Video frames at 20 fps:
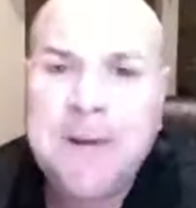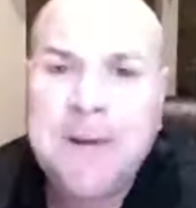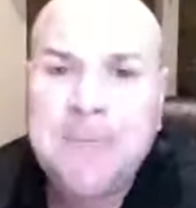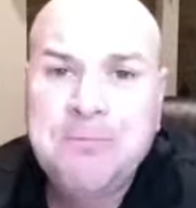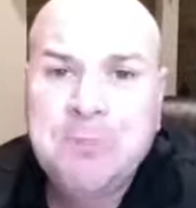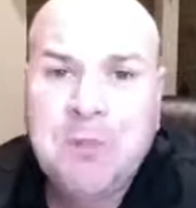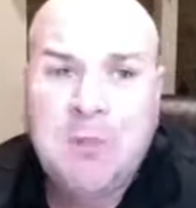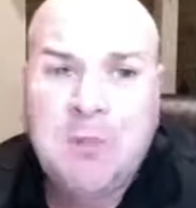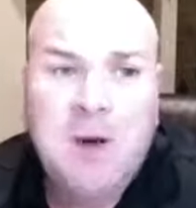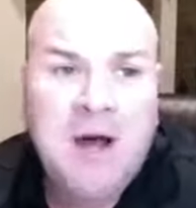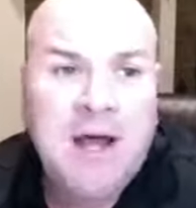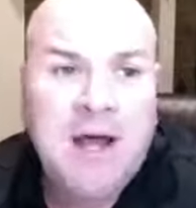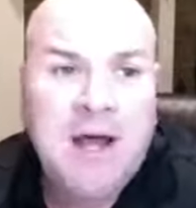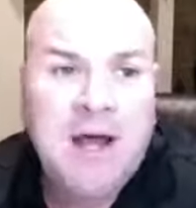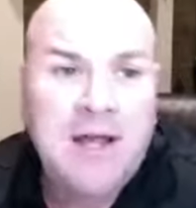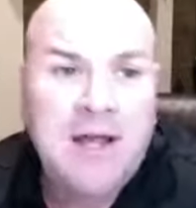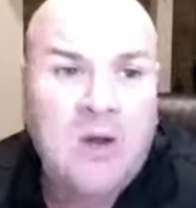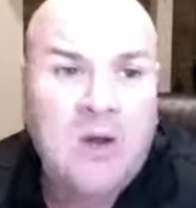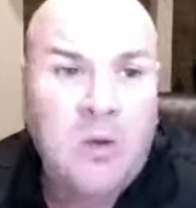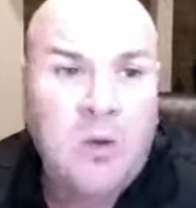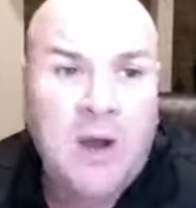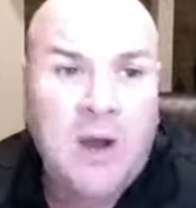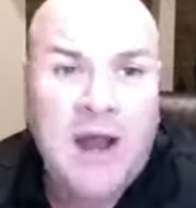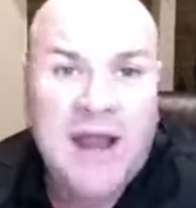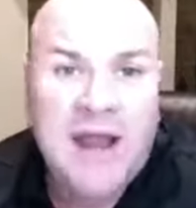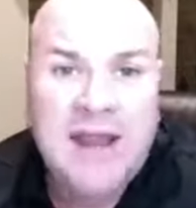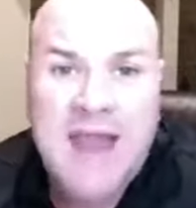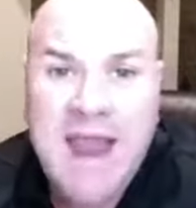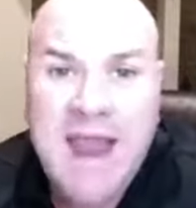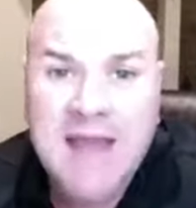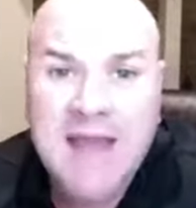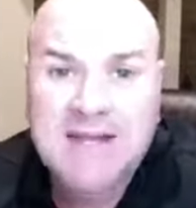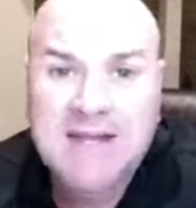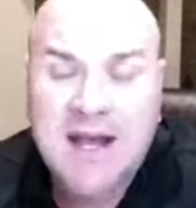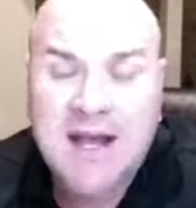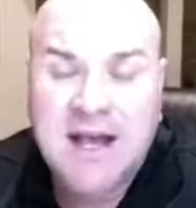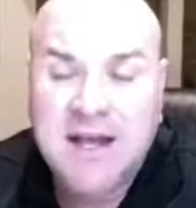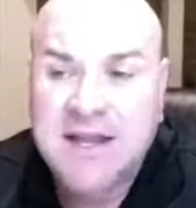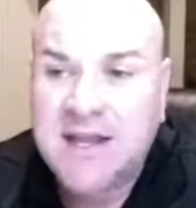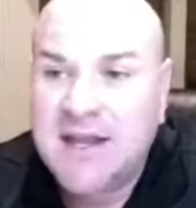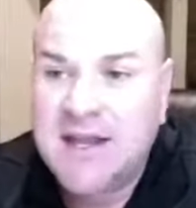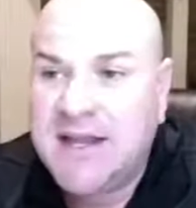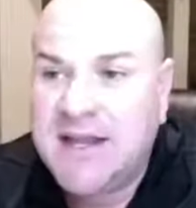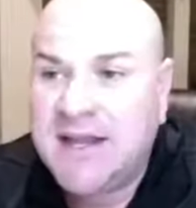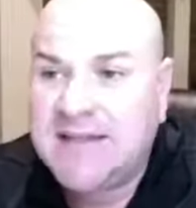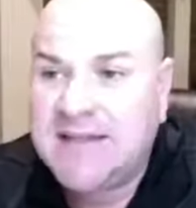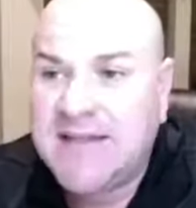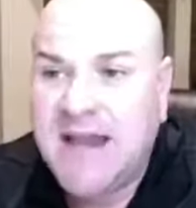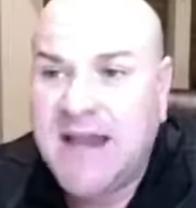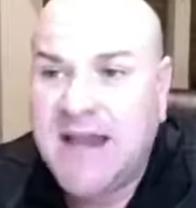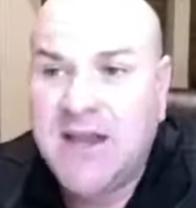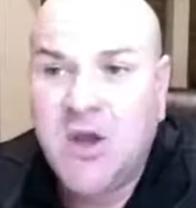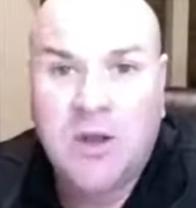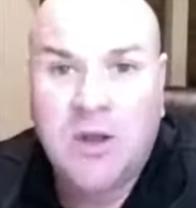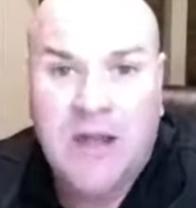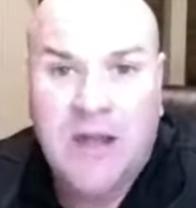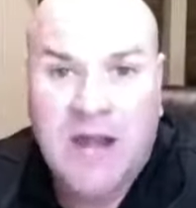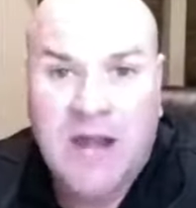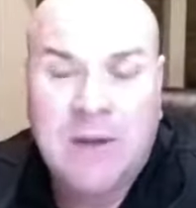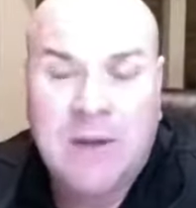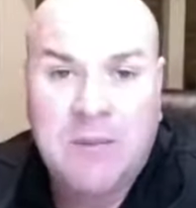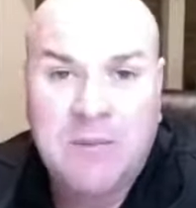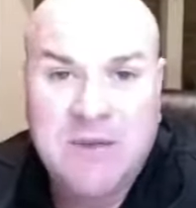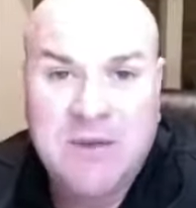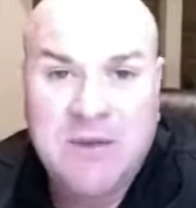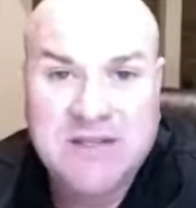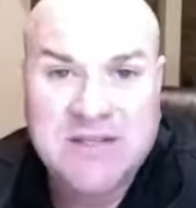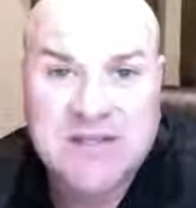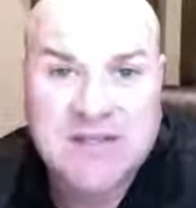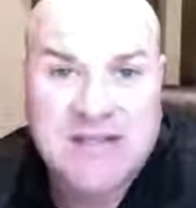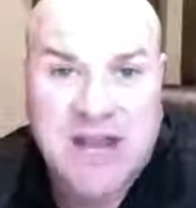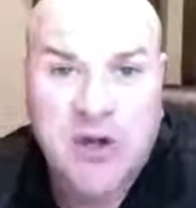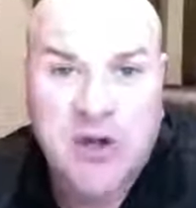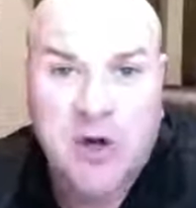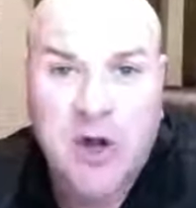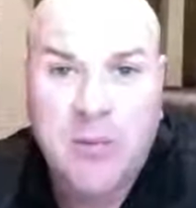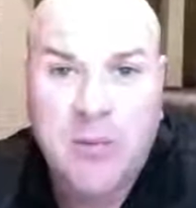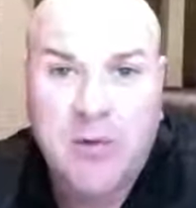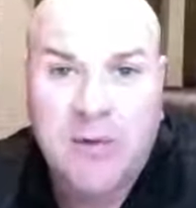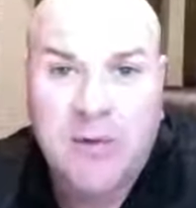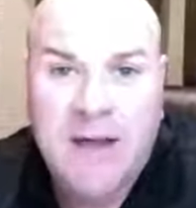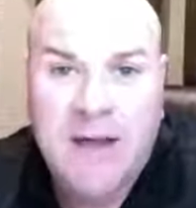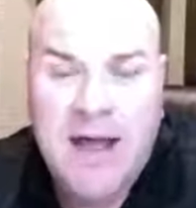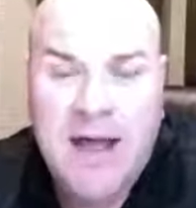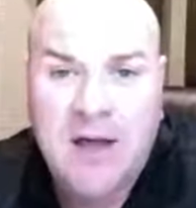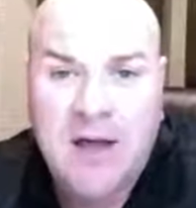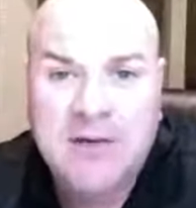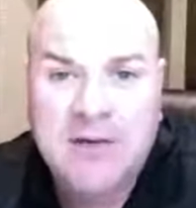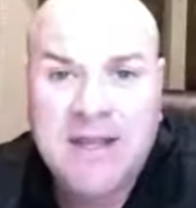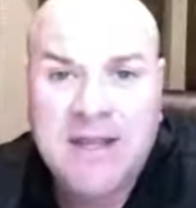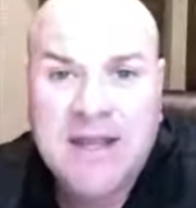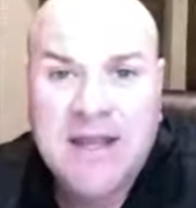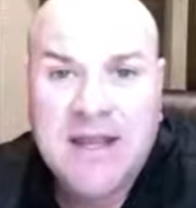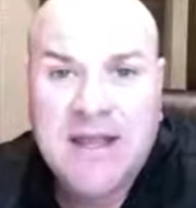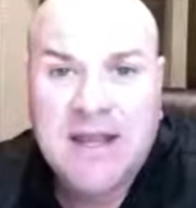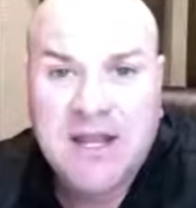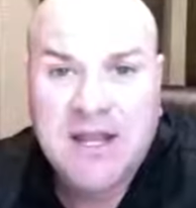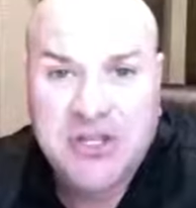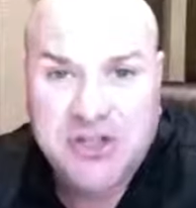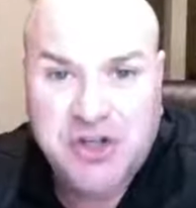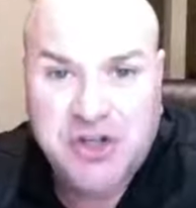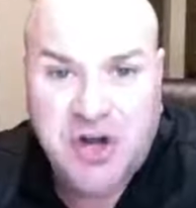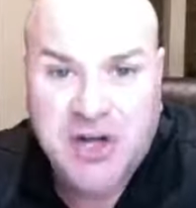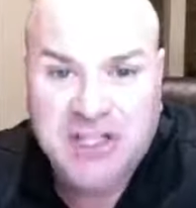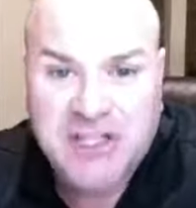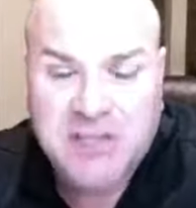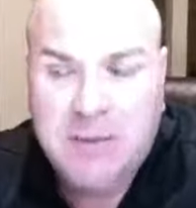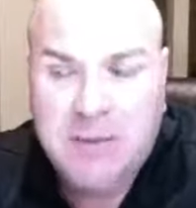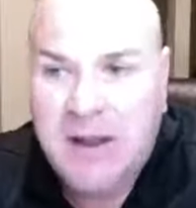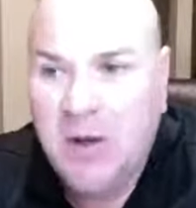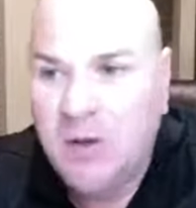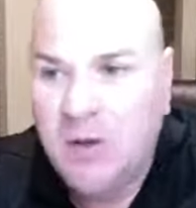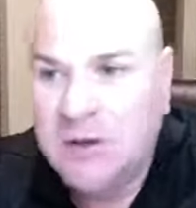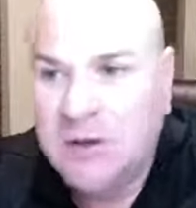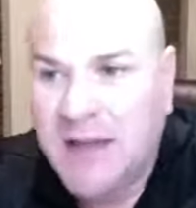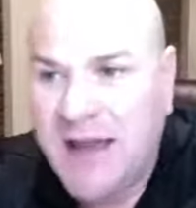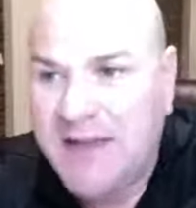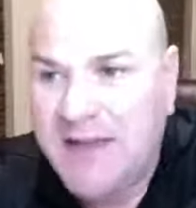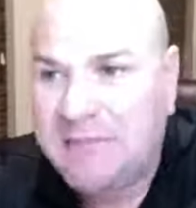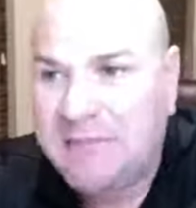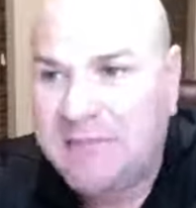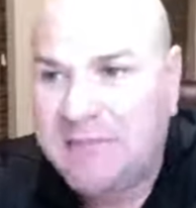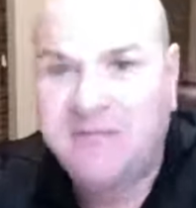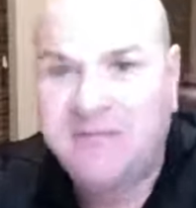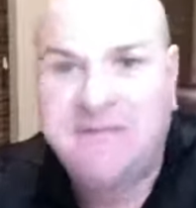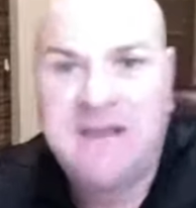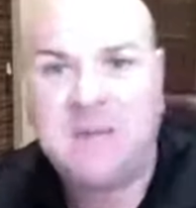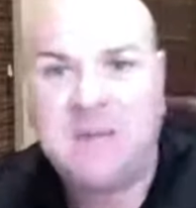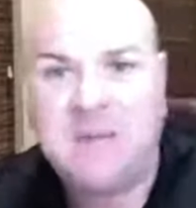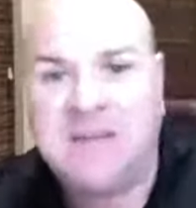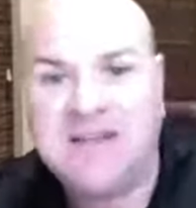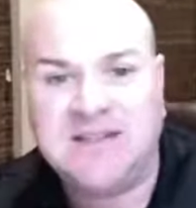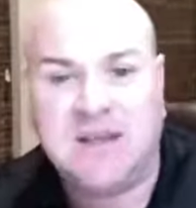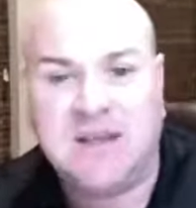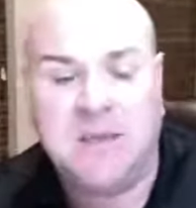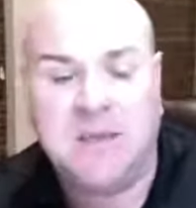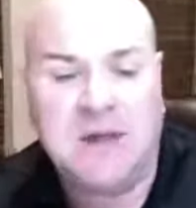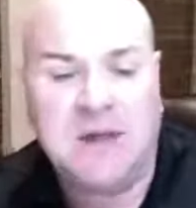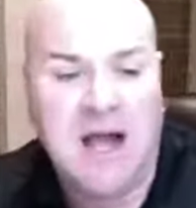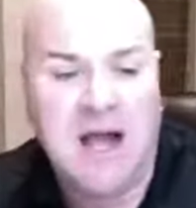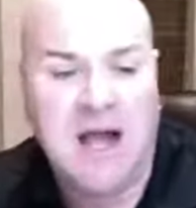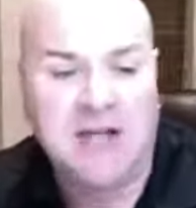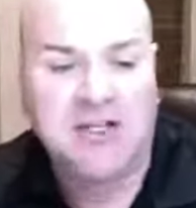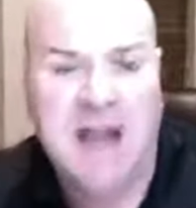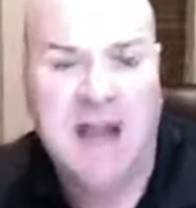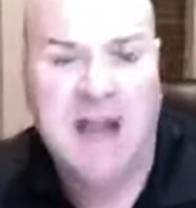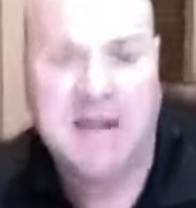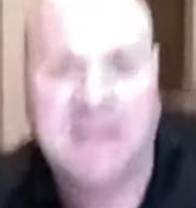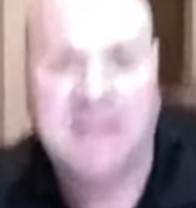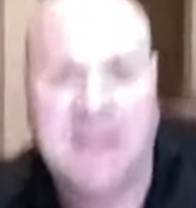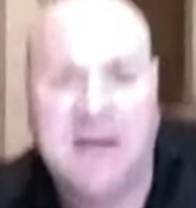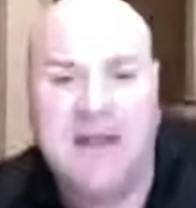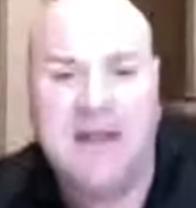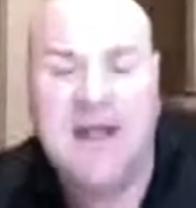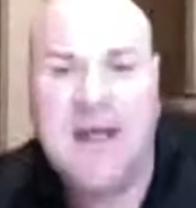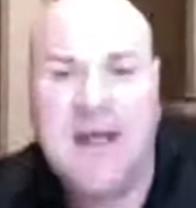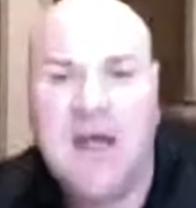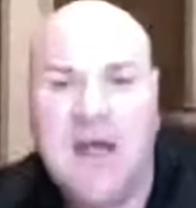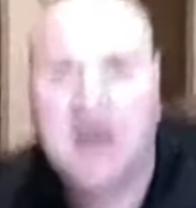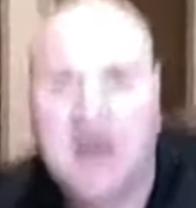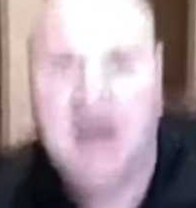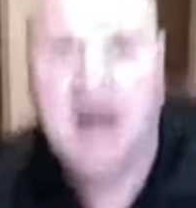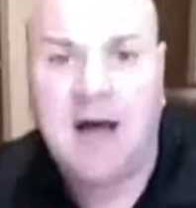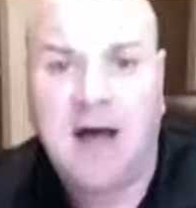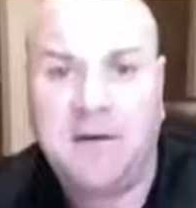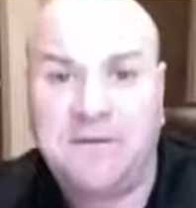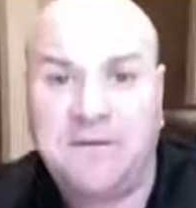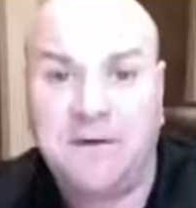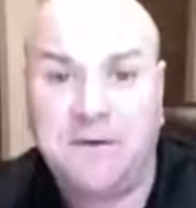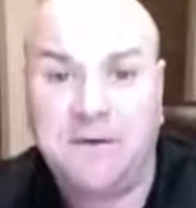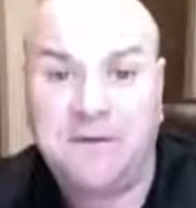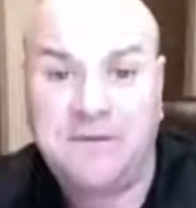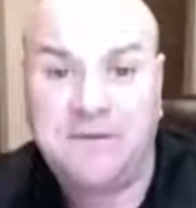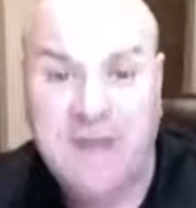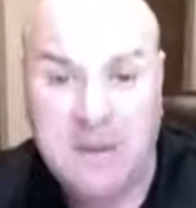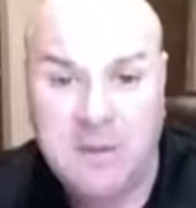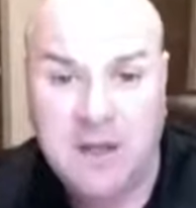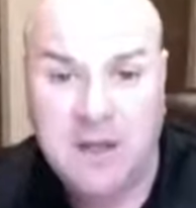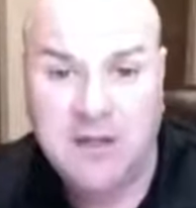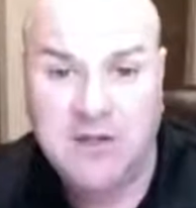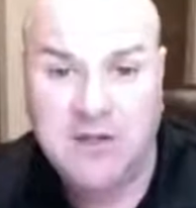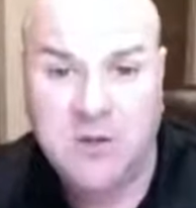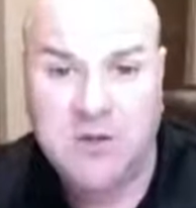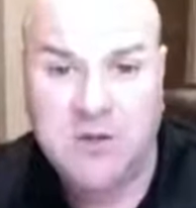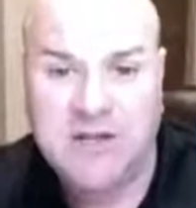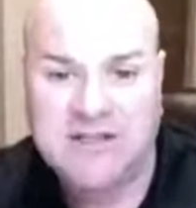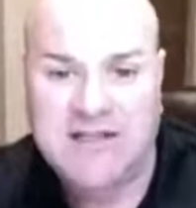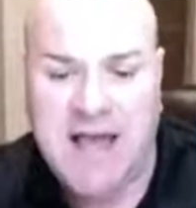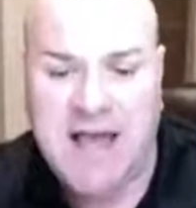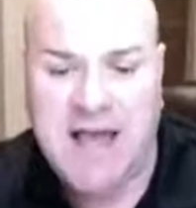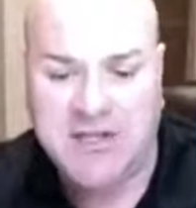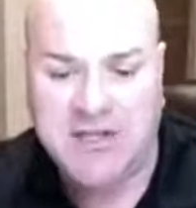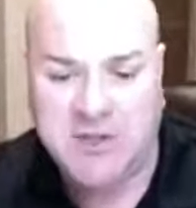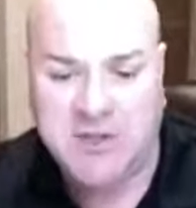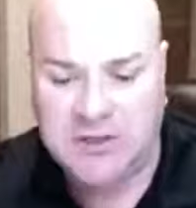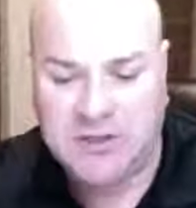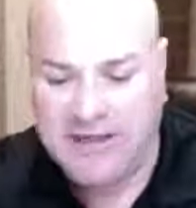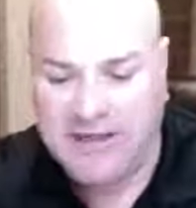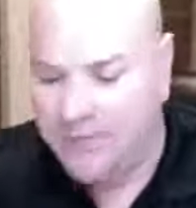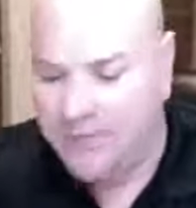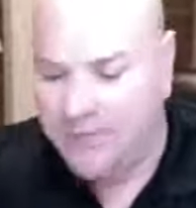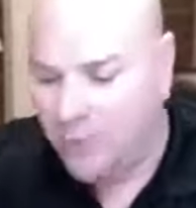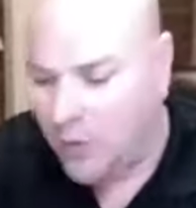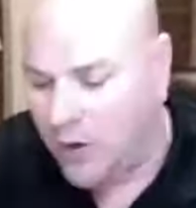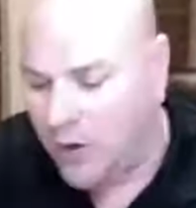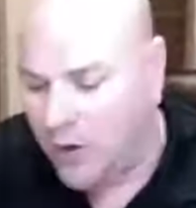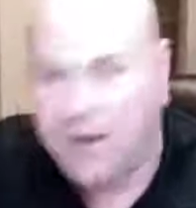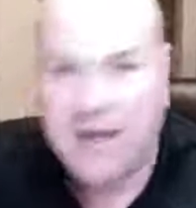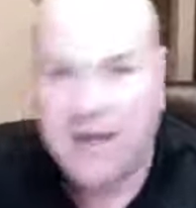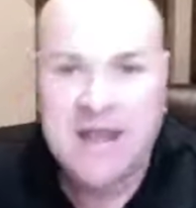But what I can tell you is I know a lot about business. I grew up around construction my whole life. My family subcontracted for FEMA doing disaster relief work.